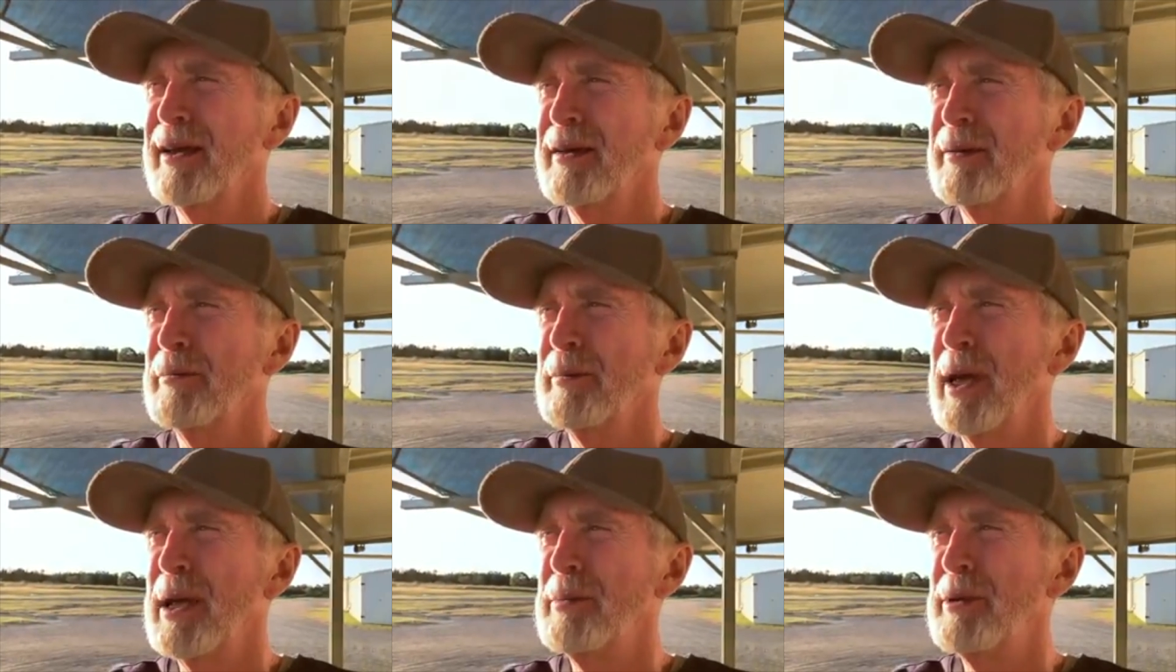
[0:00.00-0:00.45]

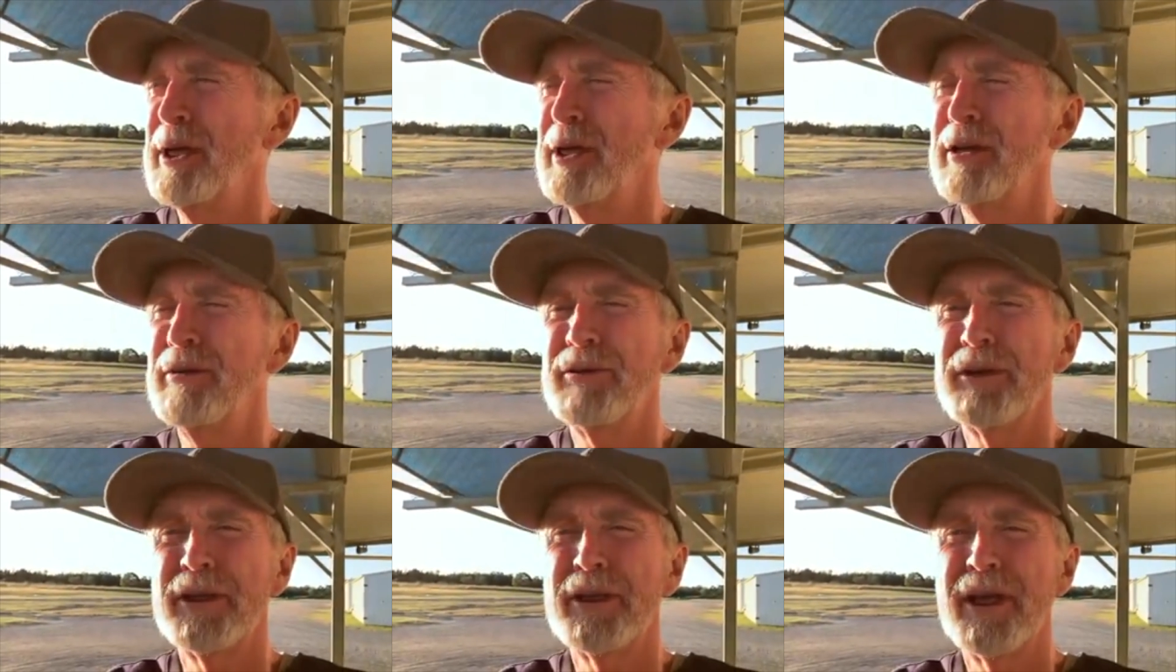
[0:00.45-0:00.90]
maybe
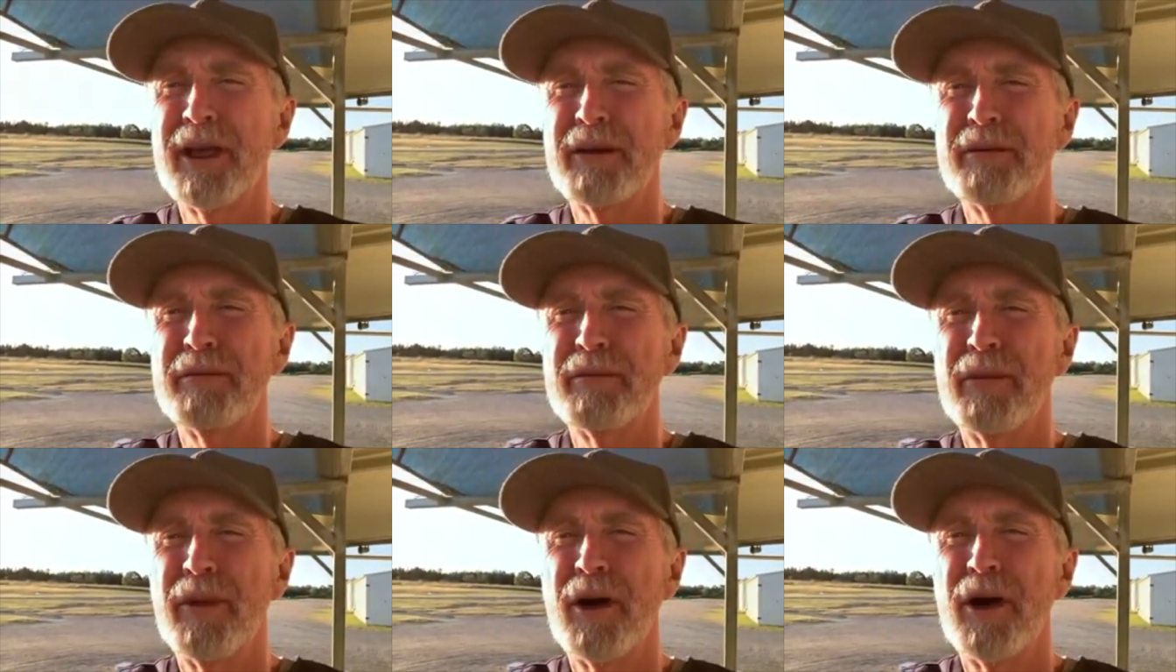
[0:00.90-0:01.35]
even
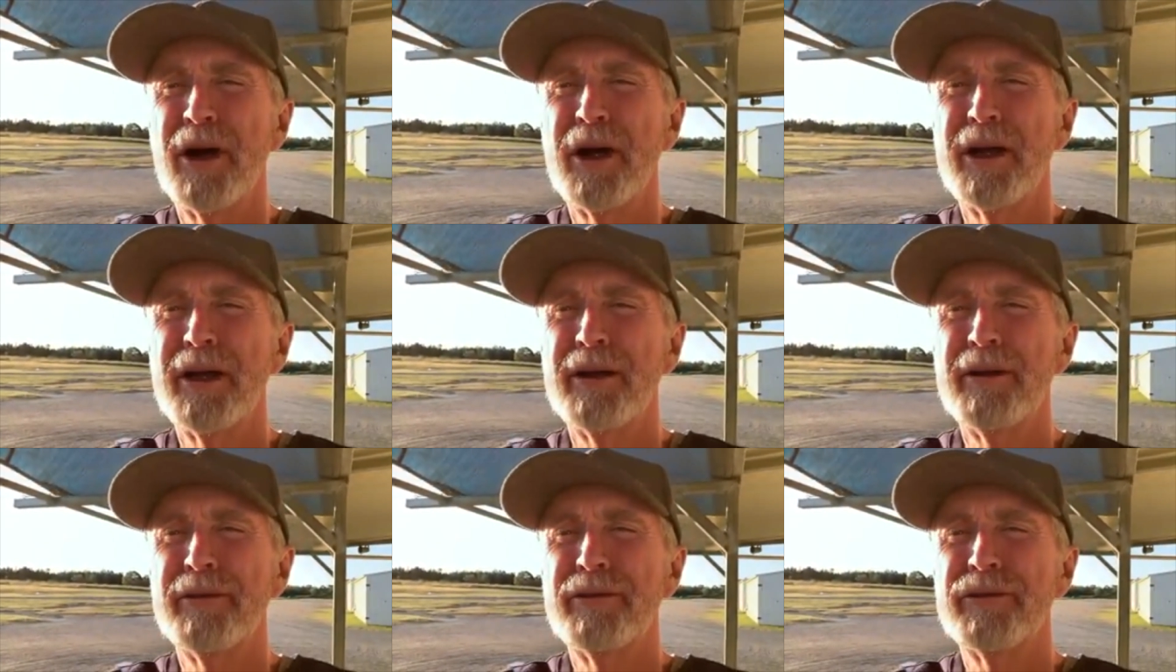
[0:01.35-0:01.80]
get
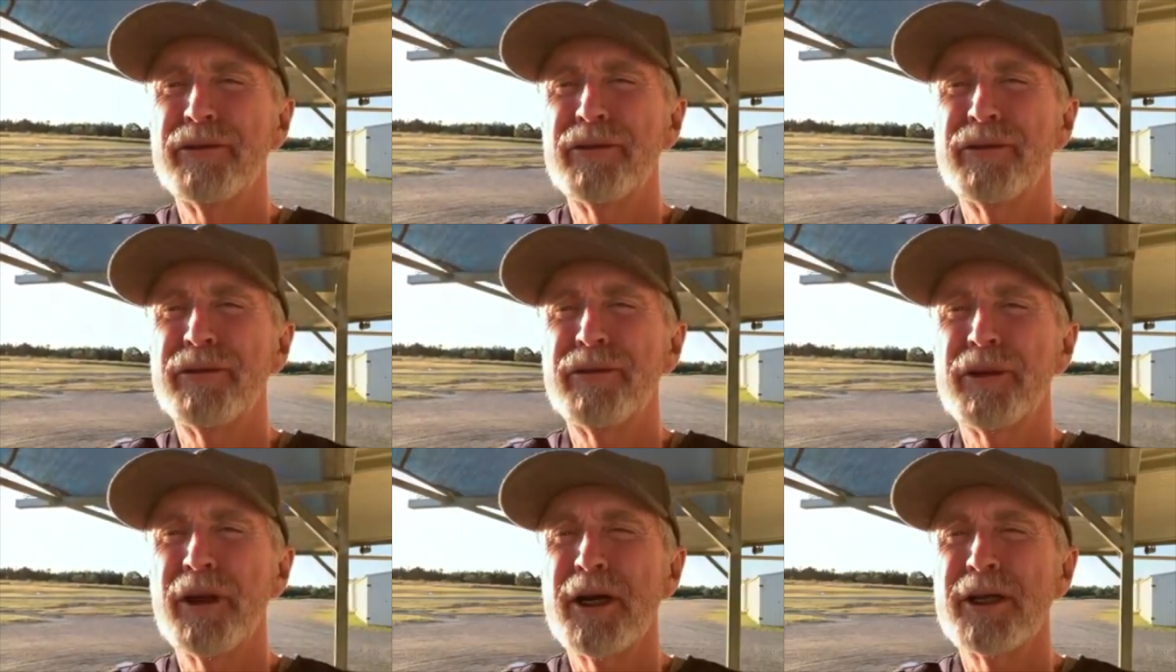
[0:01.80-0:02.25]
my
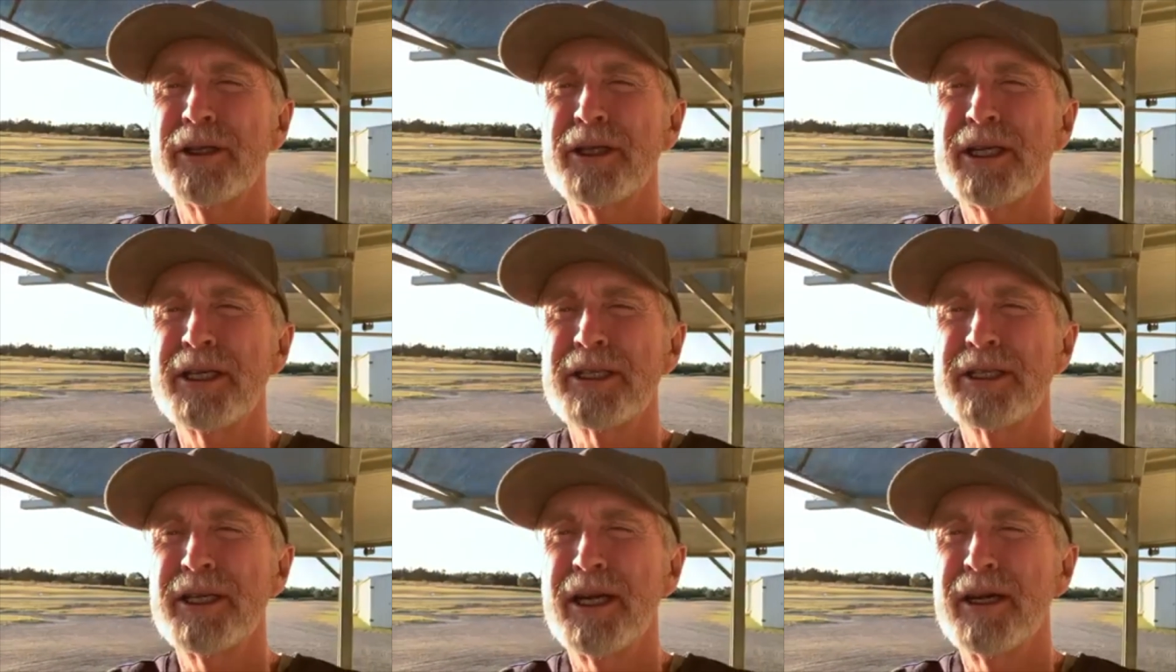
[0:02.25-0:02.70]
flight
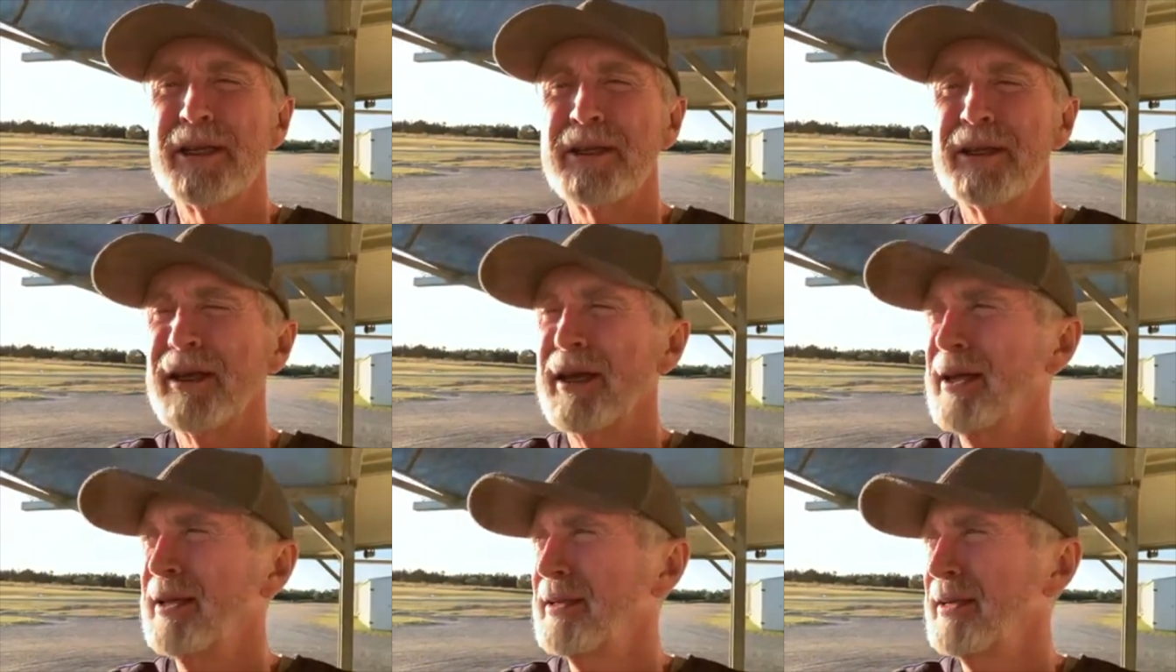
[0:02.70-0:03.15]
test done
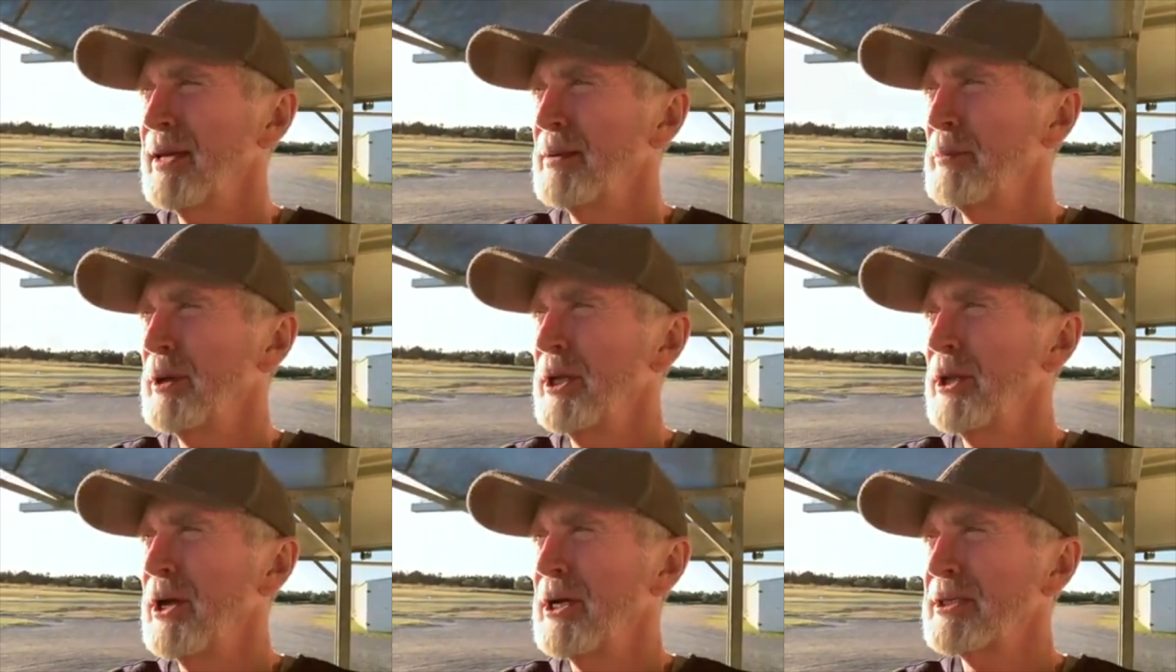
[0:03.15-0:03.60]
and
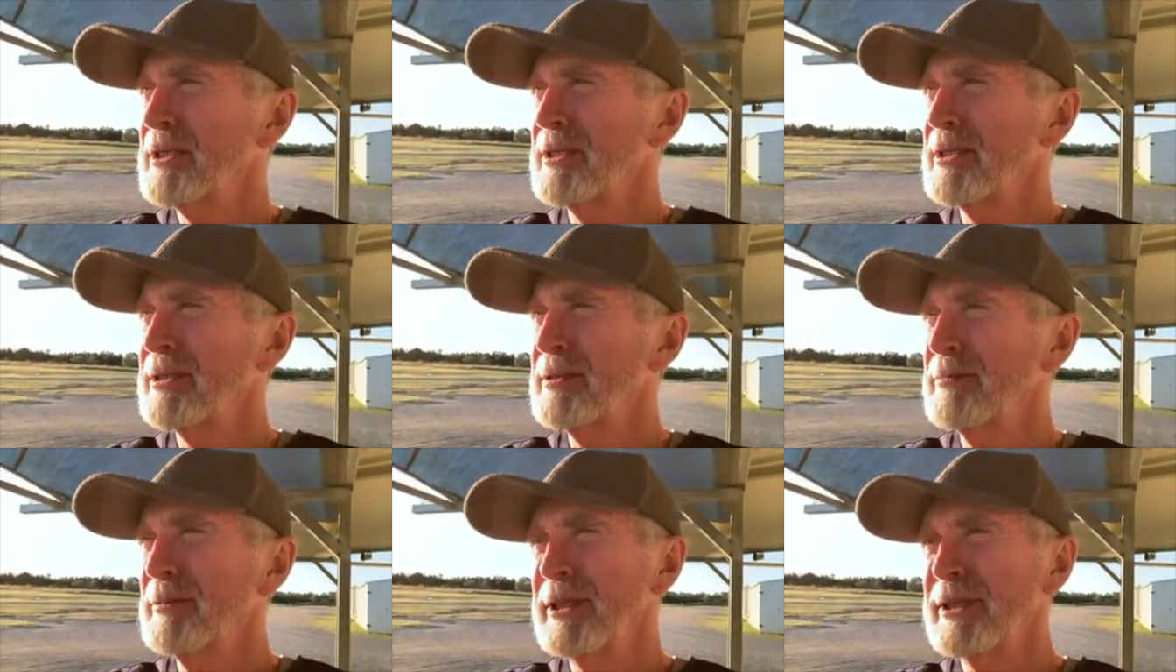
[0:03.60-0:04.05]
get my
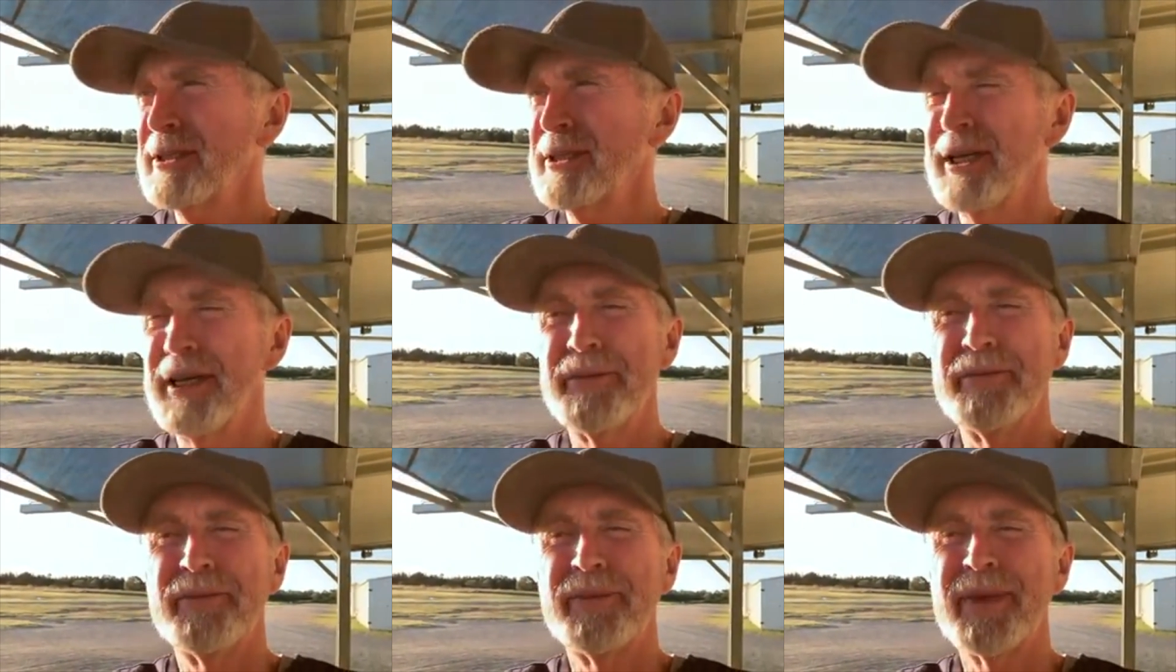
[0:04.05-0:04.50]
license. We'll
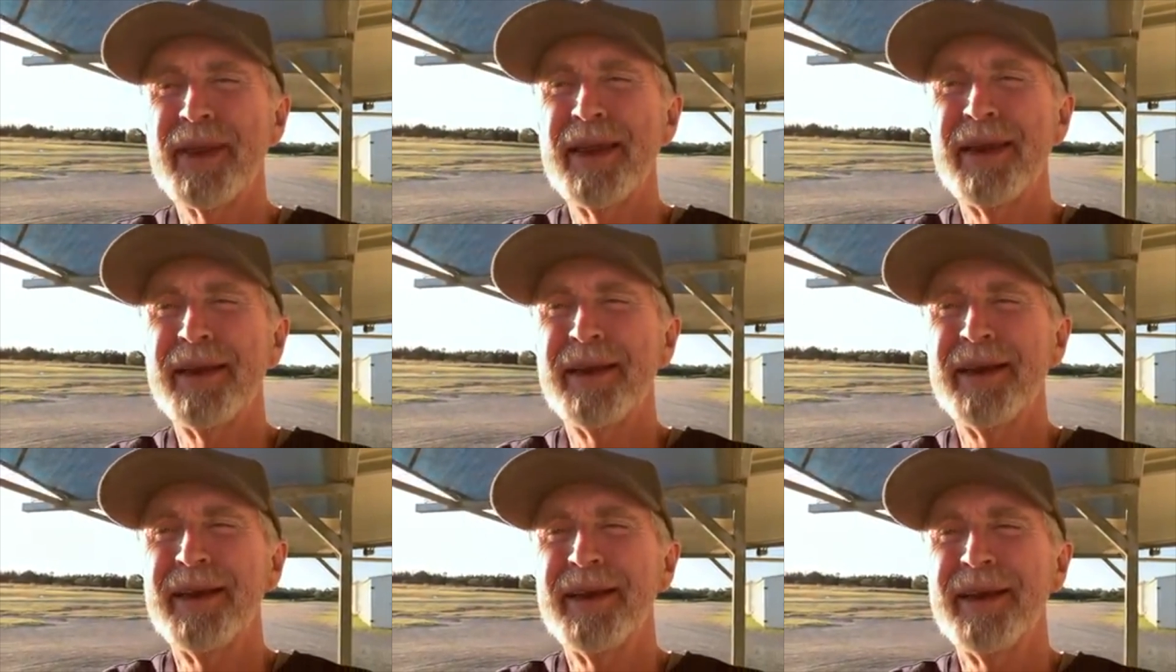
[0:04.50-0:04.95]
see.
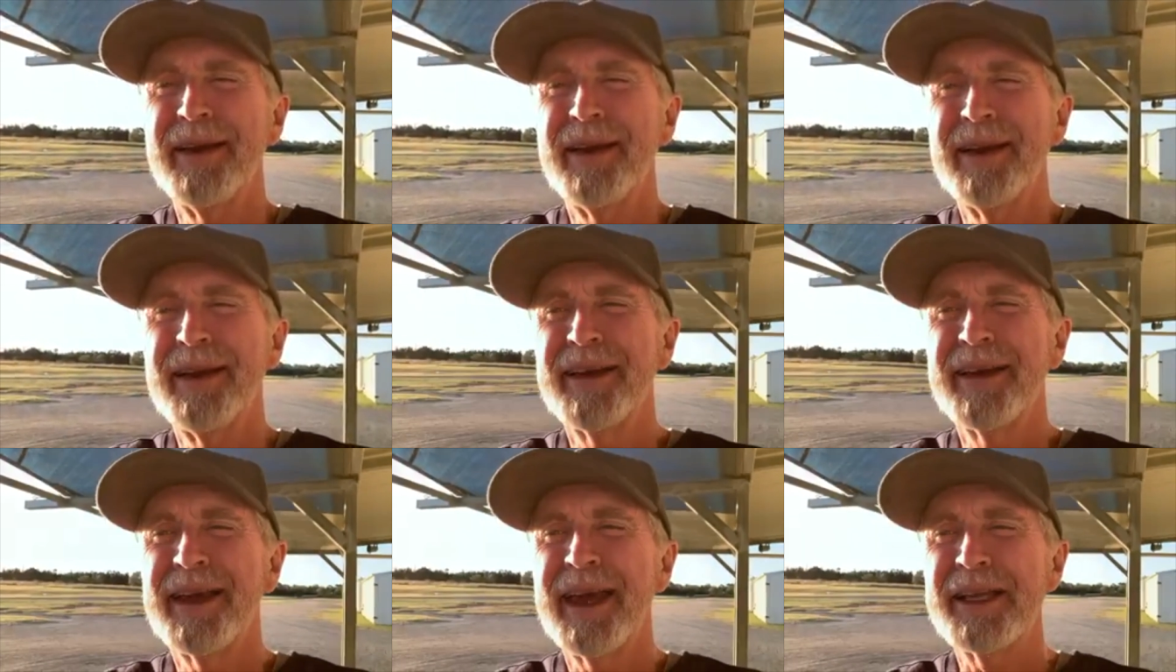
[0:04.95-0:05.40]

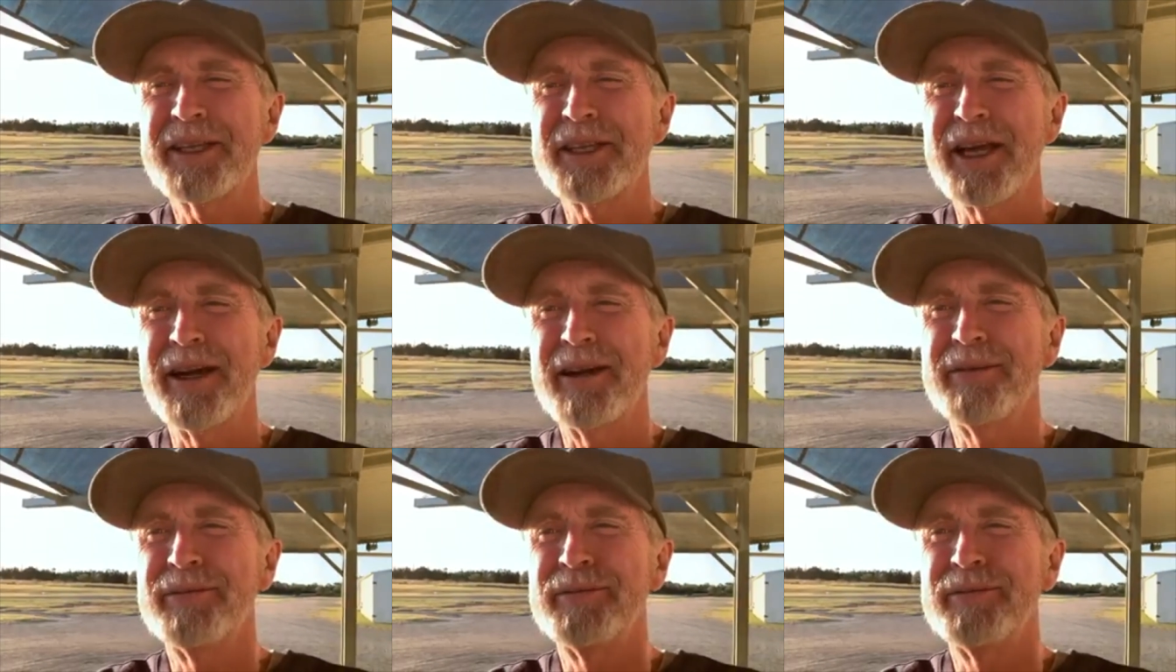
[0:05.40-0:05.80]
Catch ya.